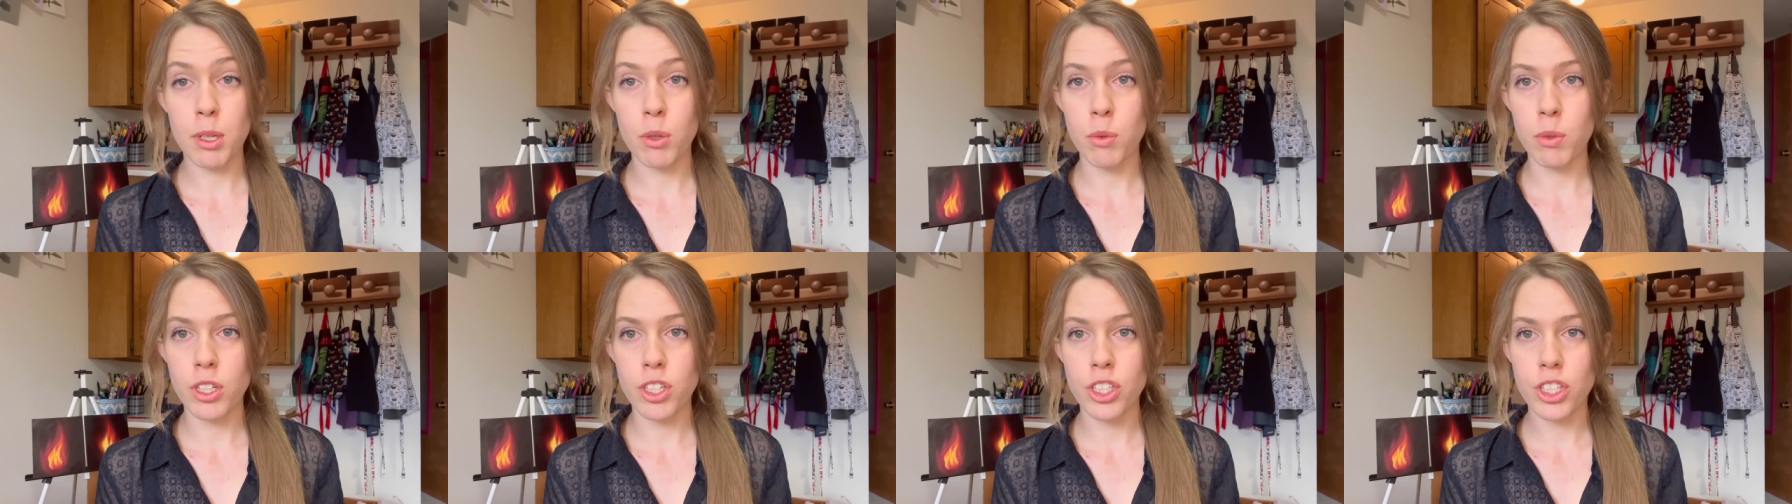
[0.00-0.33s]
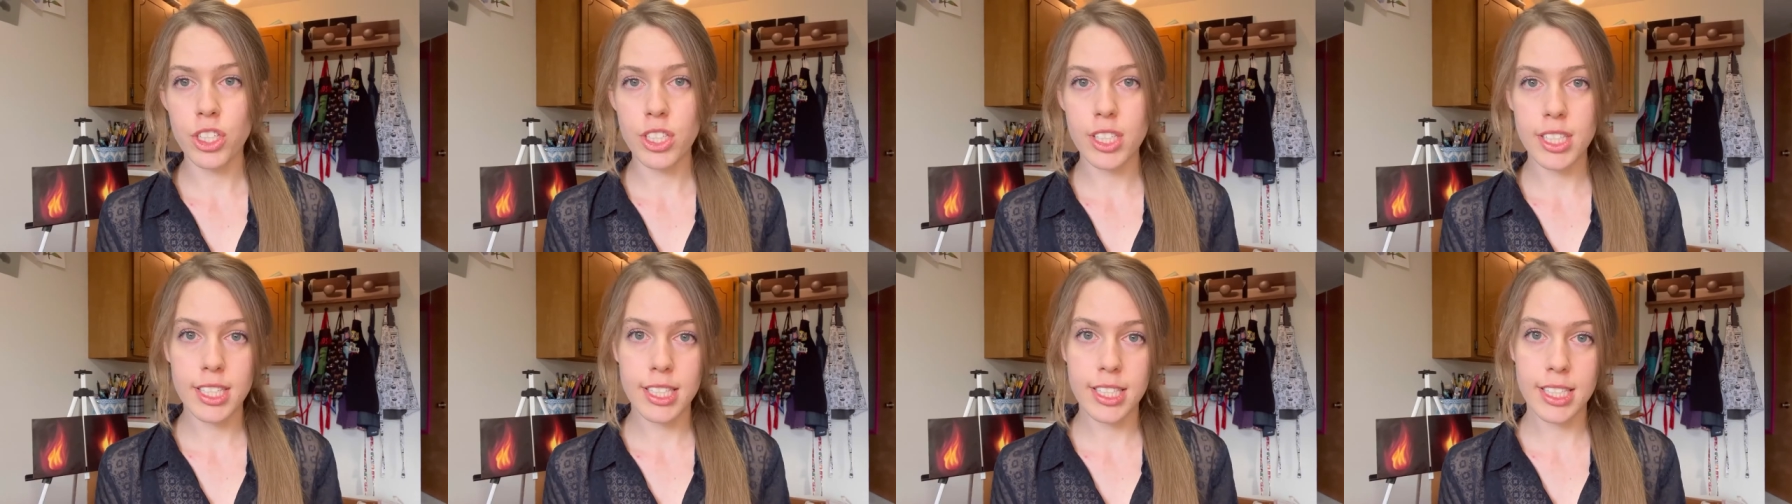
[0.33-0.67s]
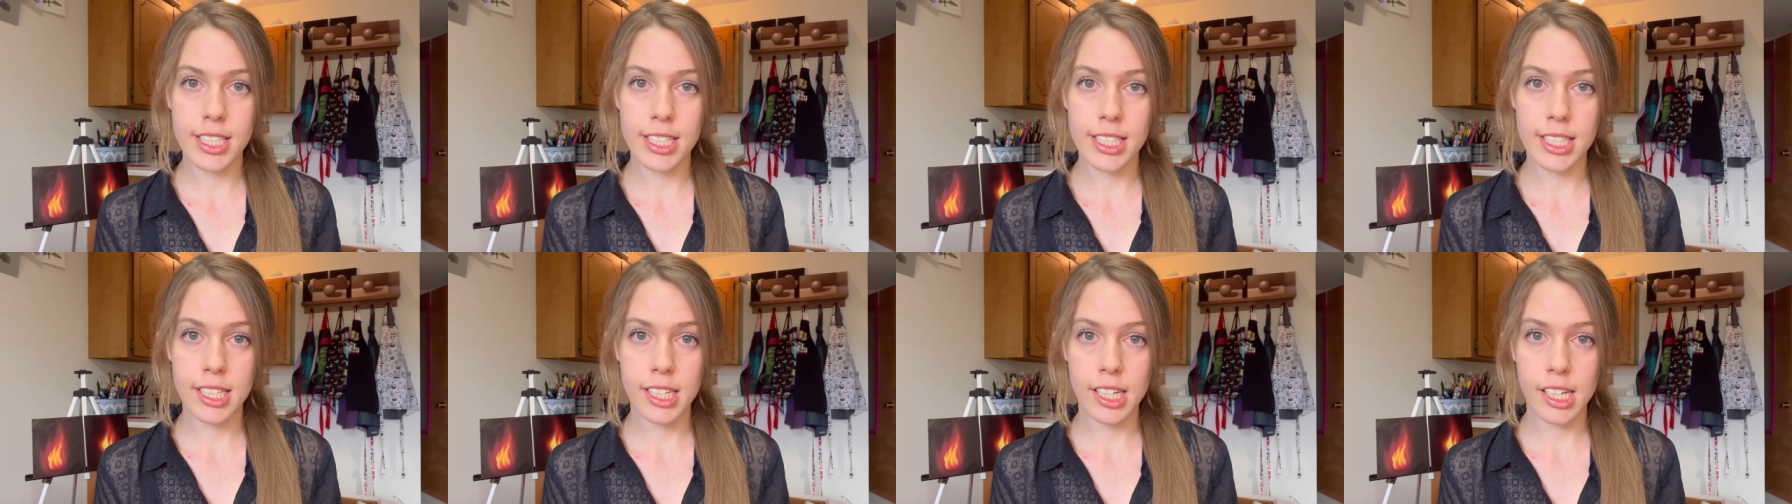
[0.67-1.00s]
we should
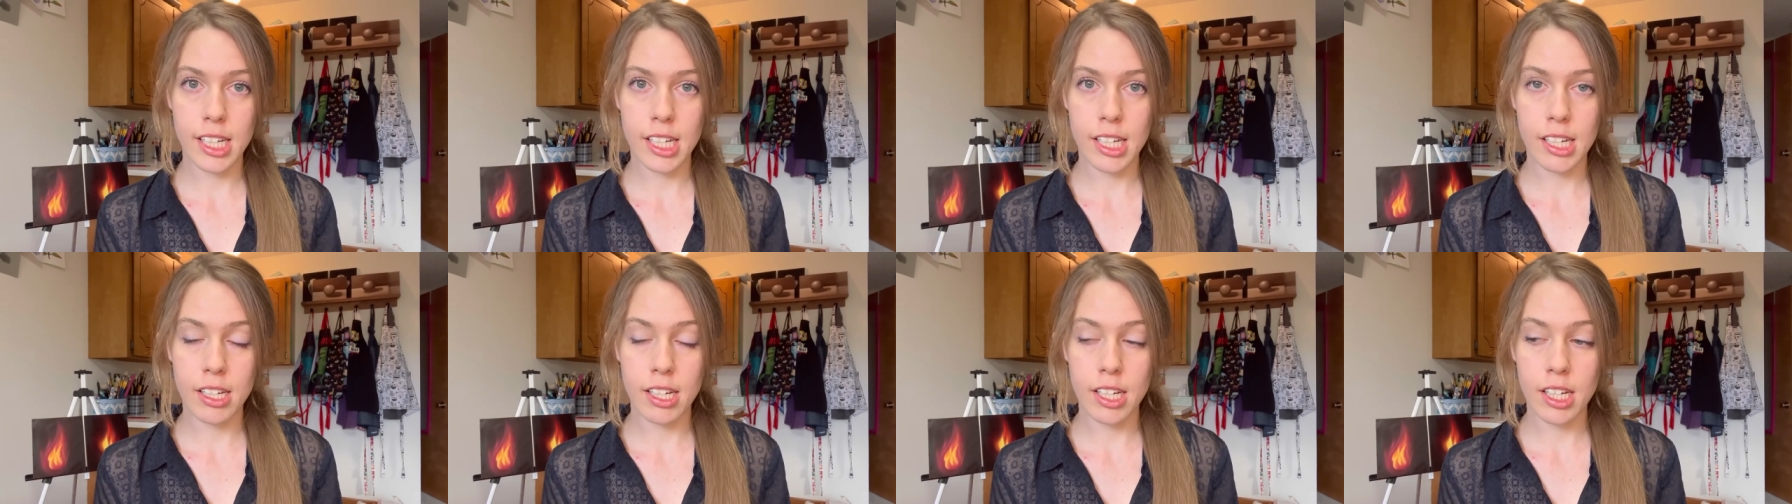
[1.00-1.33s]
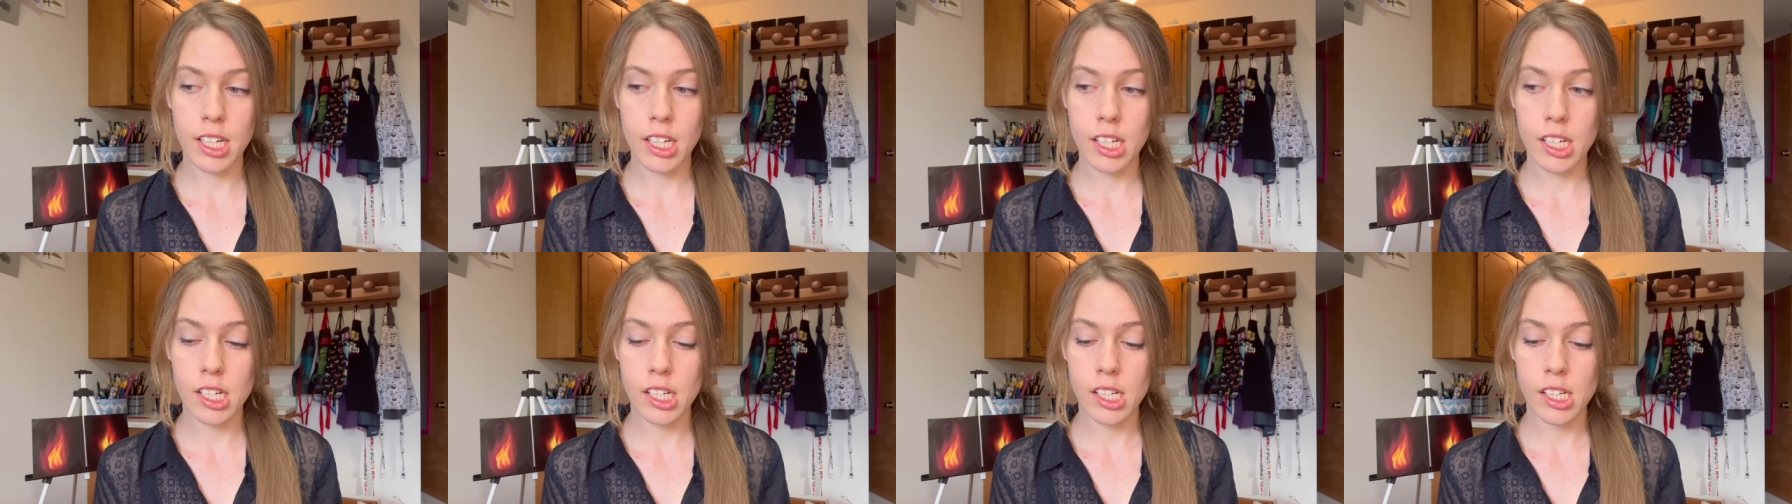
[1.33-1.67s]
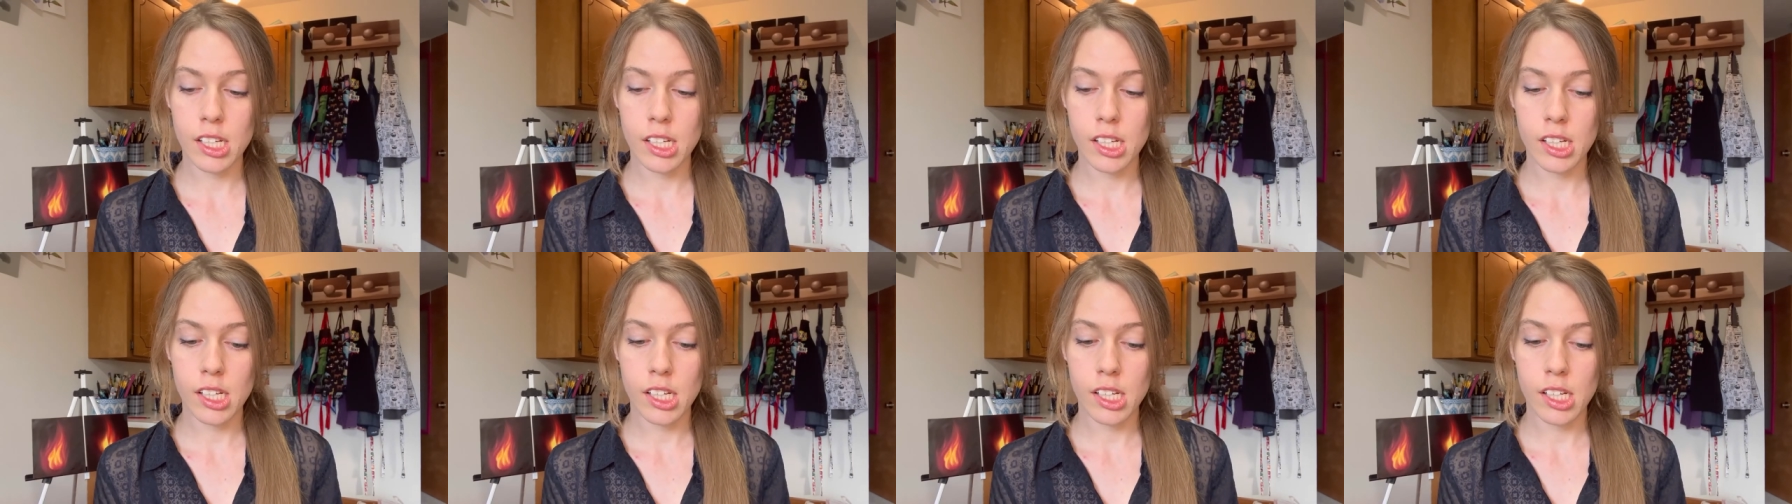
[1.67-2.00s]
see
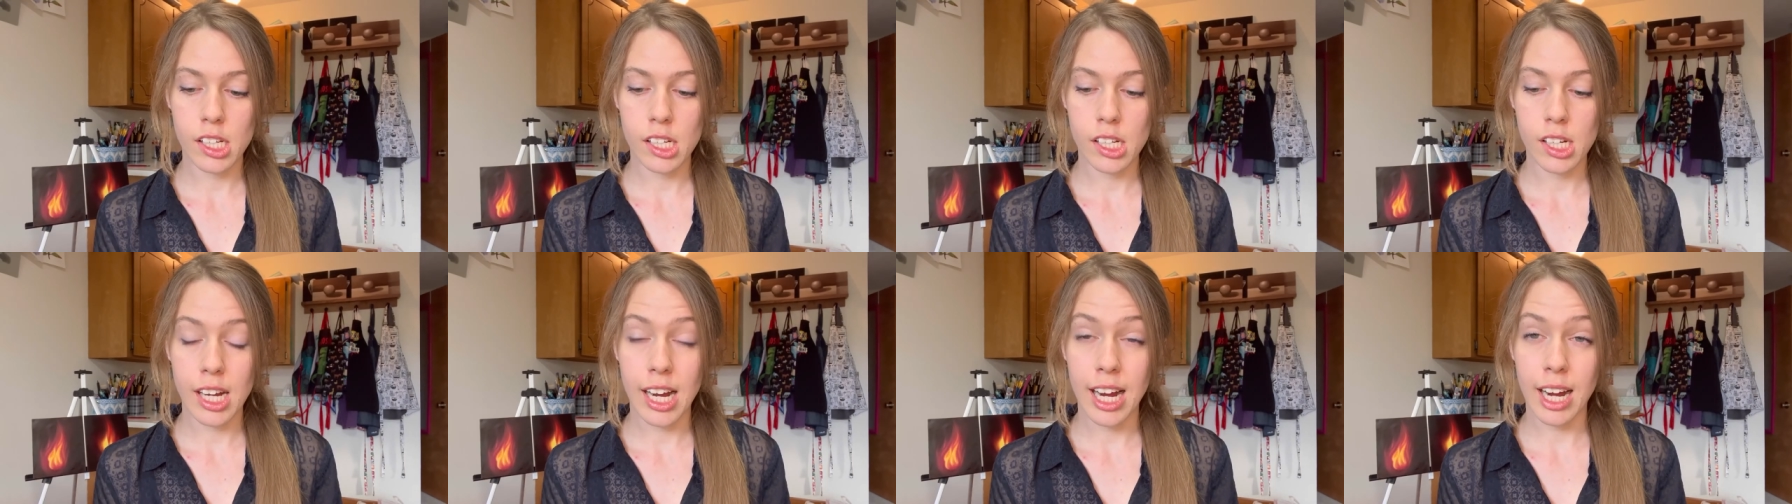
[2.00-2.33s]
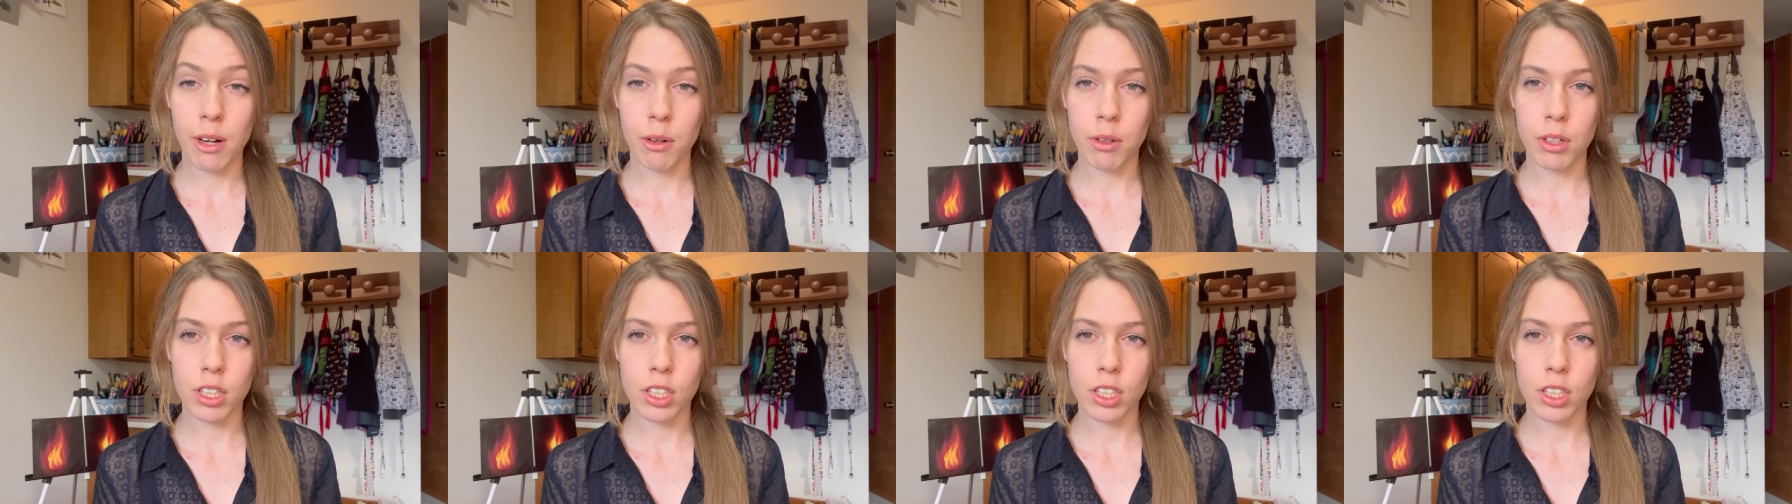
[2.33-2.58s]
how